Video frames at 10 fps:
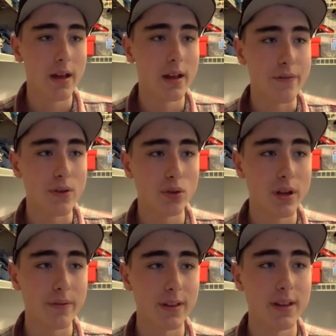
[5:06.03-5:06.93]
If you
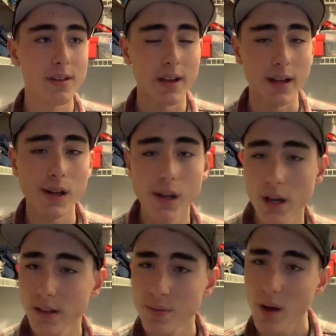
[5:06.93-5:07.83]
live in this area,
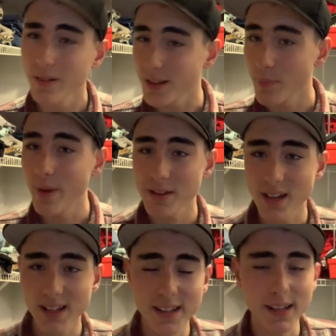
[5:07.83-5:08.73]
it's probably not the best
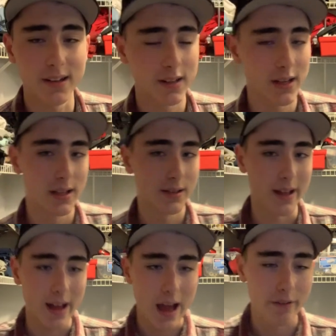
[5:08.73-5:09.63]
idea
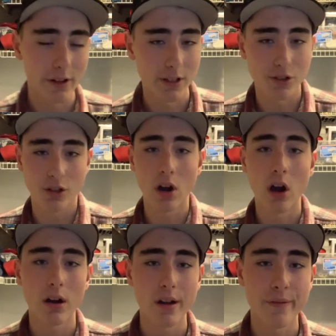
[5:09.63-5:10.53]
to have an electric
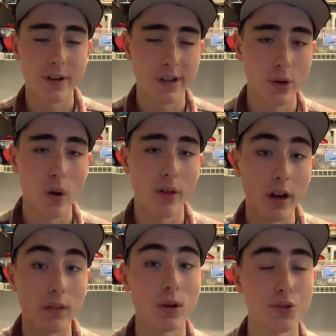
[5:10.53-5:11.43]
car if you're going to go on
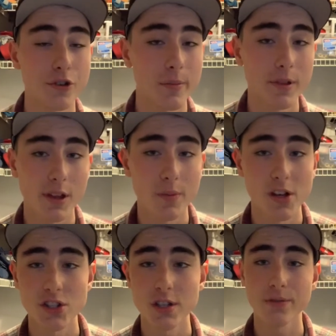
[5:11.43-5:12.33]
long road trips,
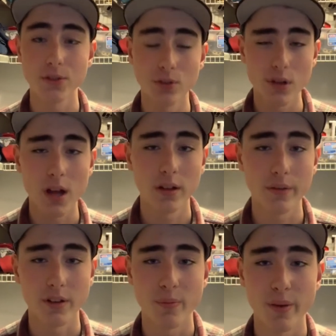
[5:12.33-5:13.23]
especially if you do not live
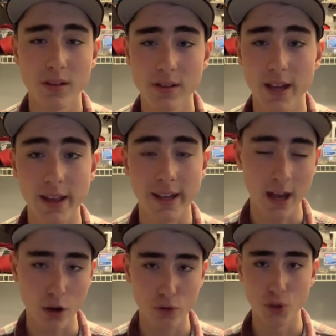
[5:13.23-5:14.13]
in a big state like
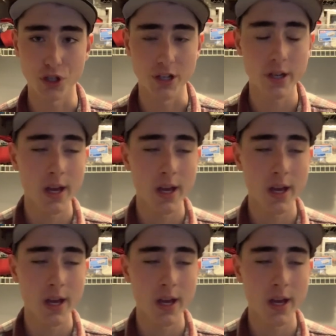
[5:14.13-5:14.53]
California.